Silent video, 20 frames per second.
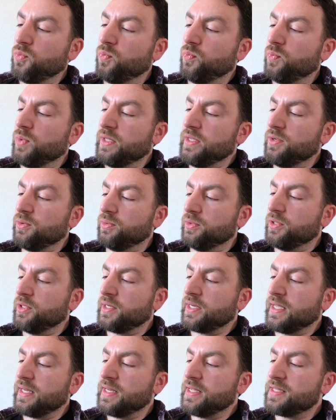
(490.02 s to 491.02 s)
Will you
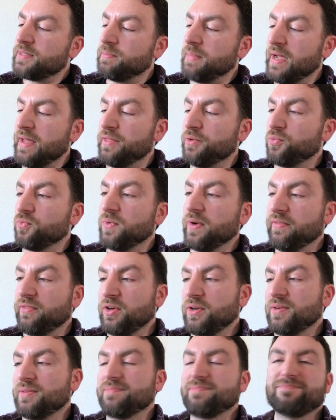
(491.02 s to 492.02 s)
look at us by the
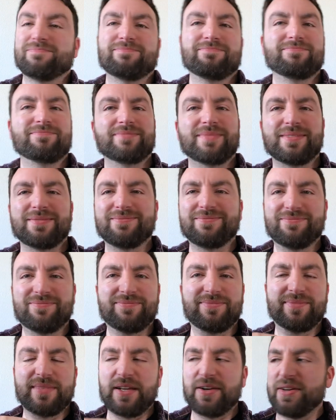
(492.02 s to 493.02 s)
river?
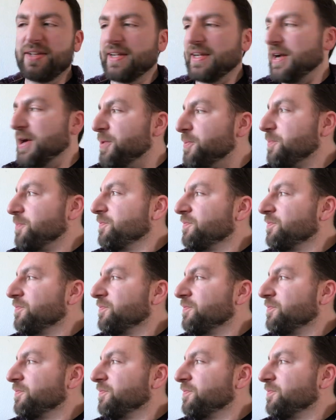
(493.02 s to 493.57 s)
There you go.